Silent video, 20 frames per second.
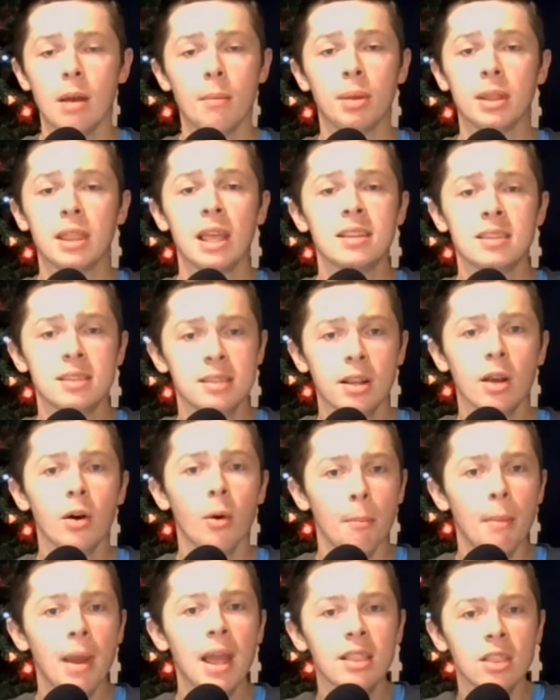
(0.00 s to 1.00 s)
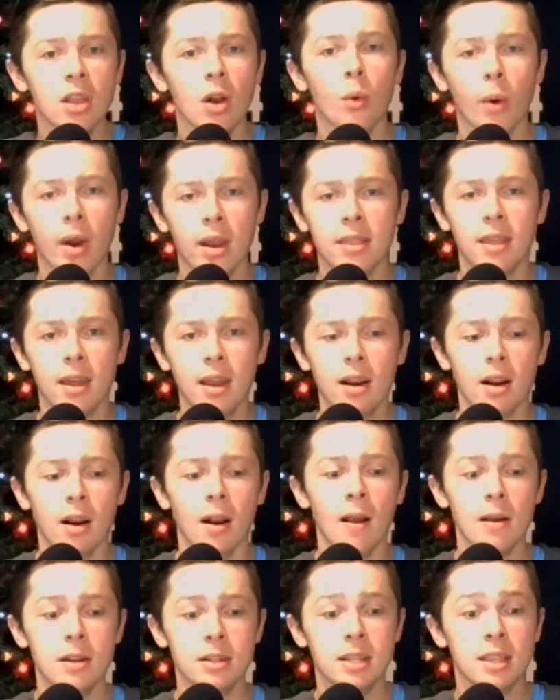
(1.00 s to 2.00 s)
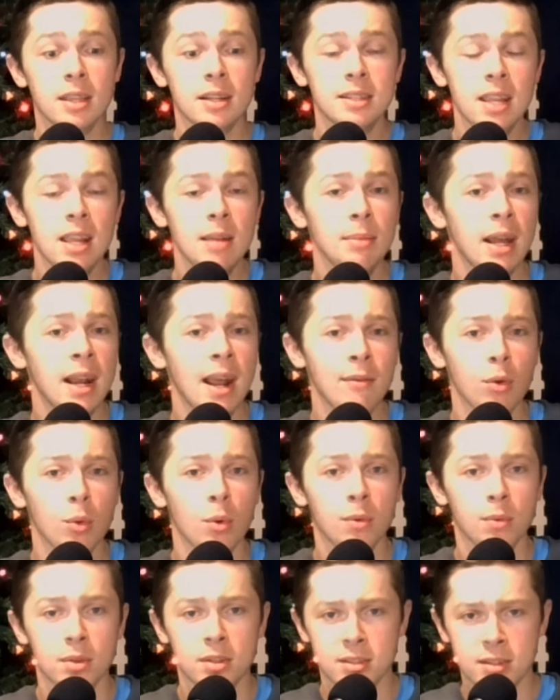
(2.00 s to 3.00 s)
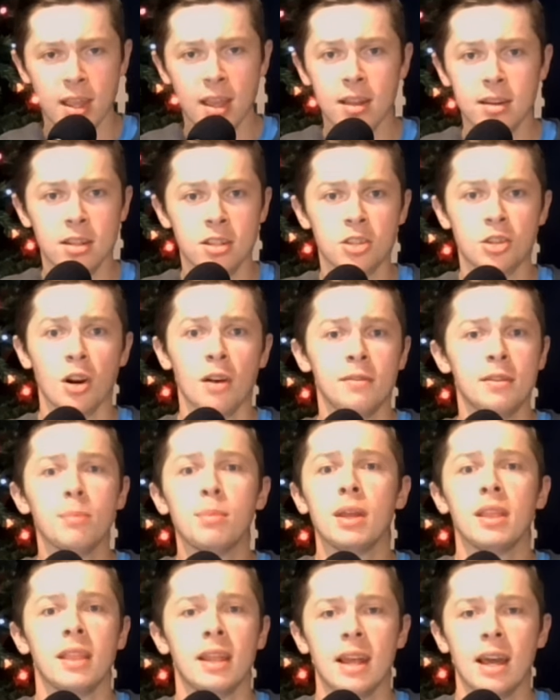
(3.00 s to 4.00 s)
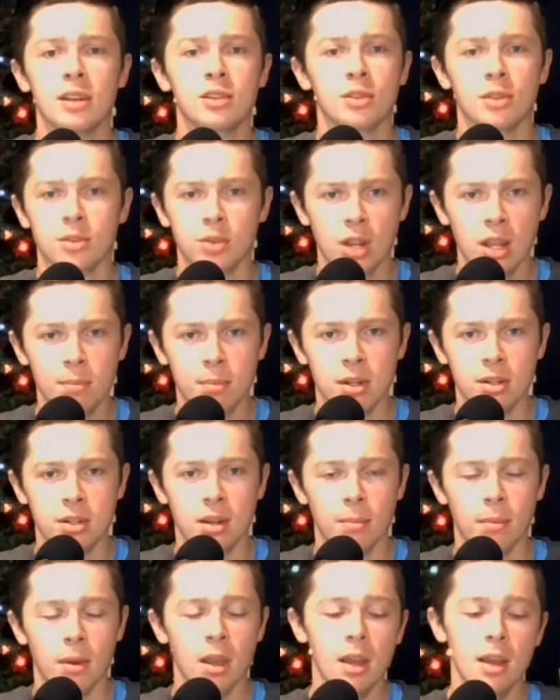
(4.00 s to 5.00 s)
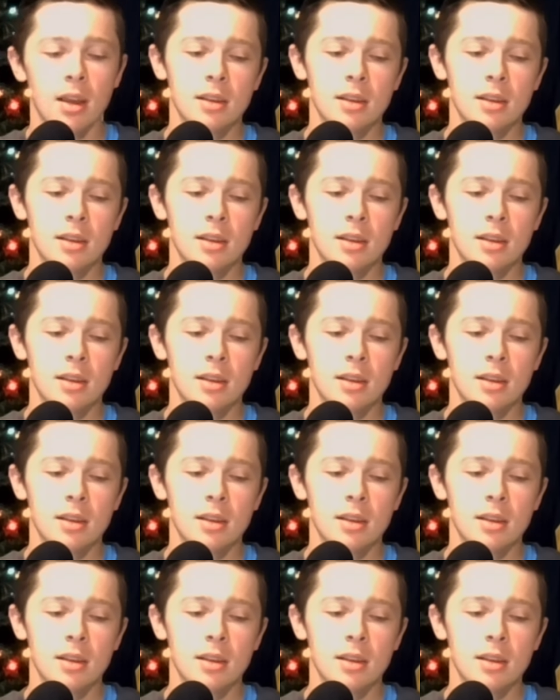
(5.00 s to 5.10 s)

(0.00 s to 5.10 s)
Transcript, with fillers: but they still made their way there to the team that everyone was saying deserved to be in the national championship.